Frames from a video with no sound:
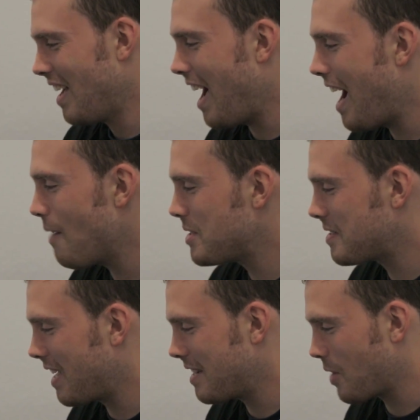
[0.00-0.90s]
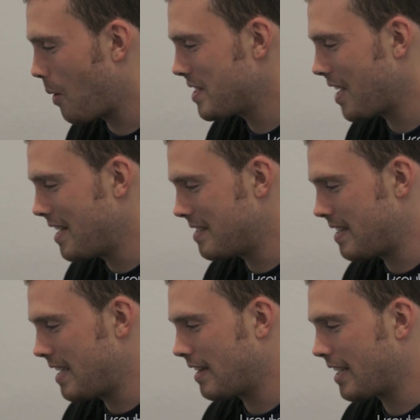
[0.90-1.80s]
I wouldn't say it's always hide and
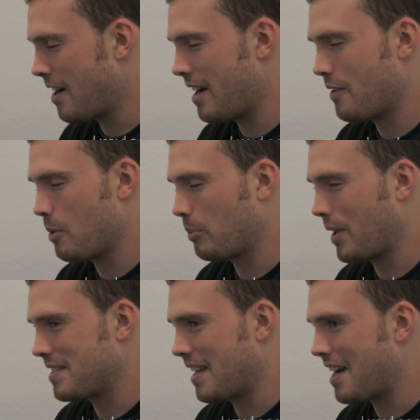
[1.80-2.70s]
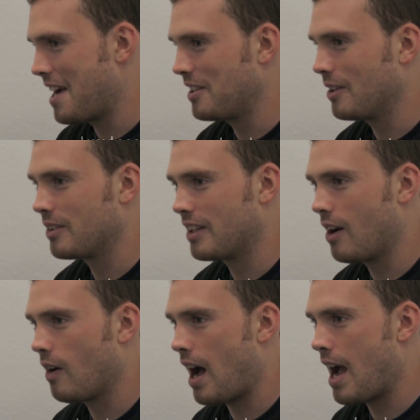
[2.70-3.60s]
seek. Like not everyone plays like I do.
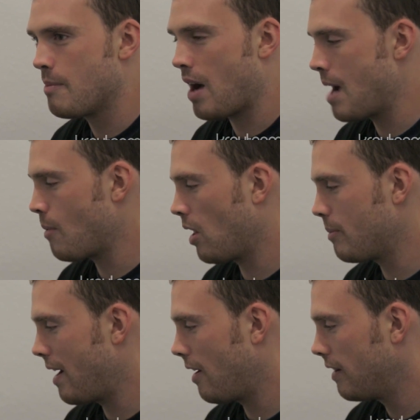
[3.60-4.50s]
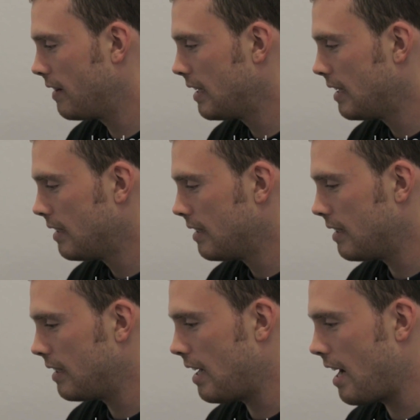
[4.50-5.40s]
I'm all
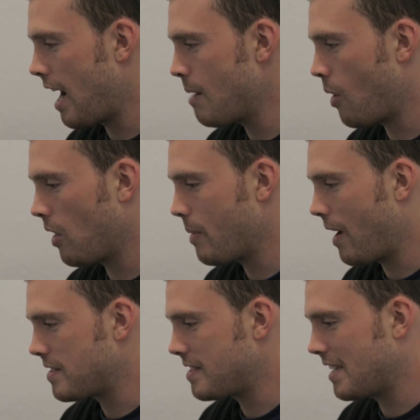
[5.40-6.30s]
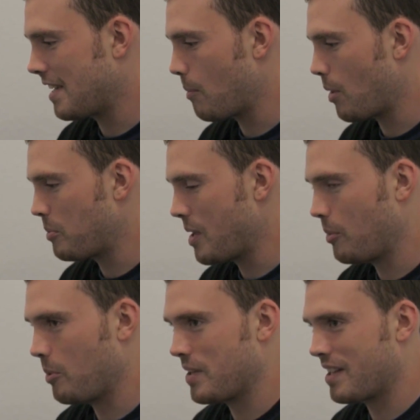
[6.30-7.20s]
about sneaking up on
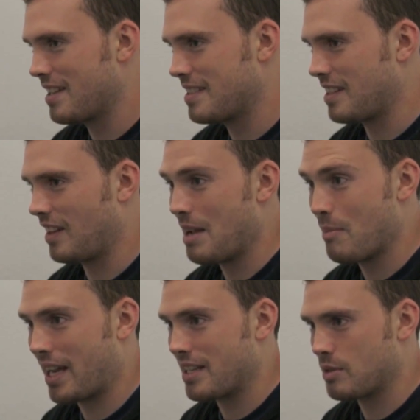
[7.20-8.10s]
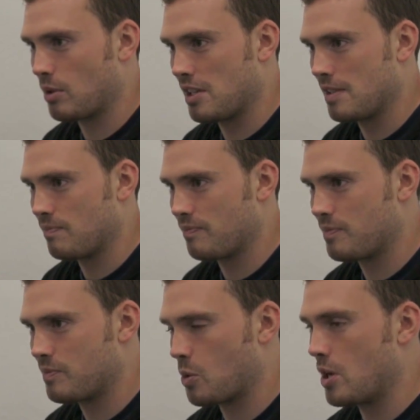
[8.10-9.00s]
people because the light mech is really
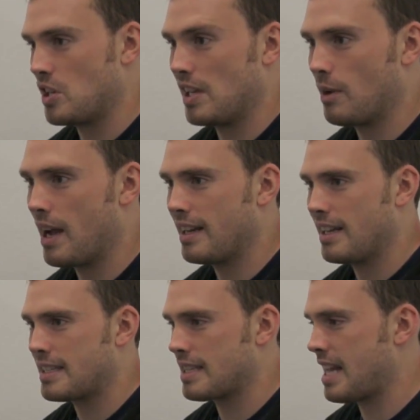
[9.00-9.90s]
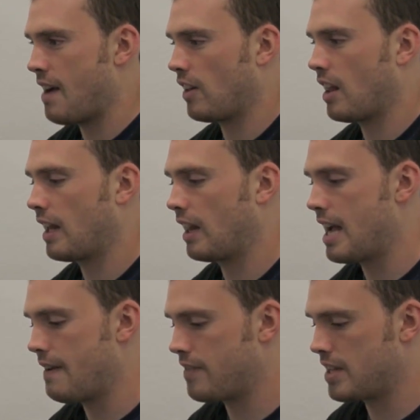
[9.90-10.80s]
squishy, right? It doesn't have a lot of
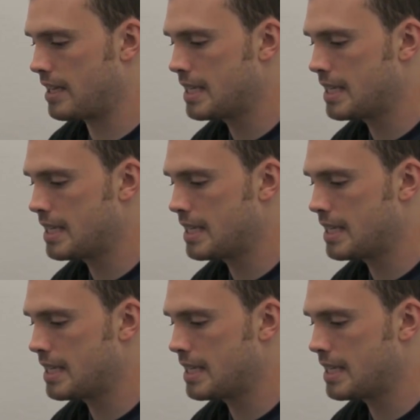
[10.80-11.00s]
life.